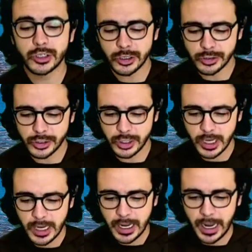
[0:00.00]
church
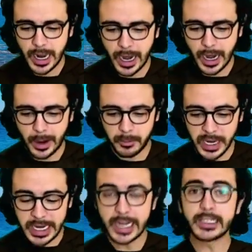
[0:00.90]

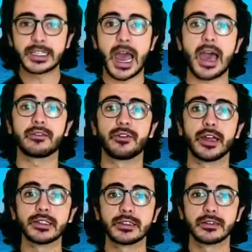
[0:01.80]
begins
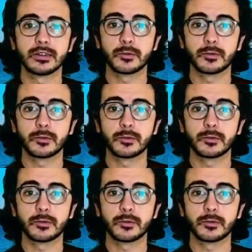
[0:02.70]
Advent